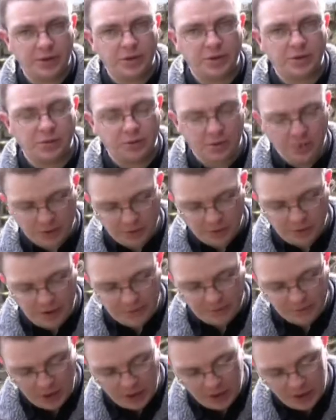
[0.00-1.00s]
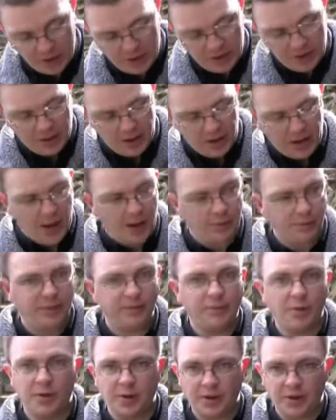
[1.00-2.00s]
this Grafter.
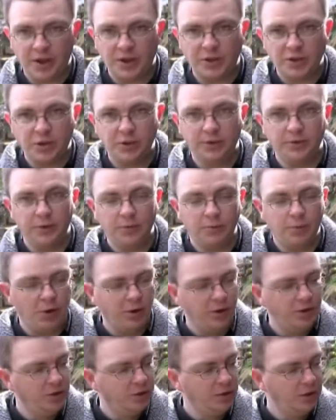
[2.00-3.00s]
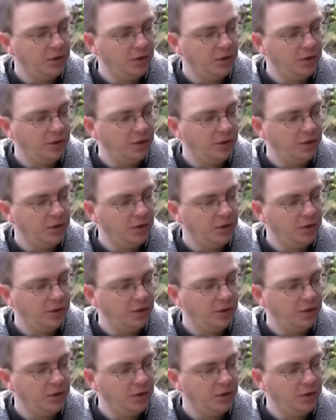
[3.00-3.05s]
We've bought the 32-foot one,